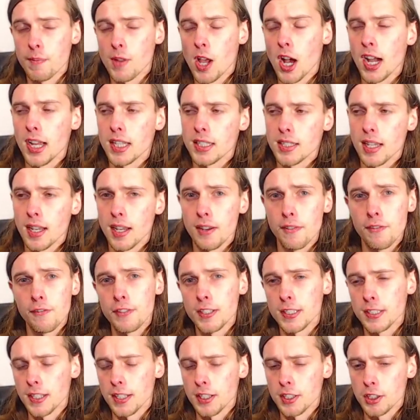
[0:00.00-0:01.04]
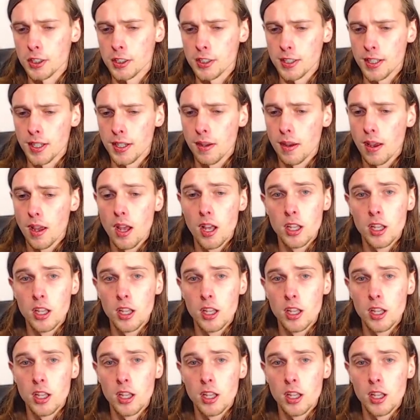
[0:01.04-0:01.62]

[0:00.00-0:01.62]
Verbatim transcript: I say facetiously,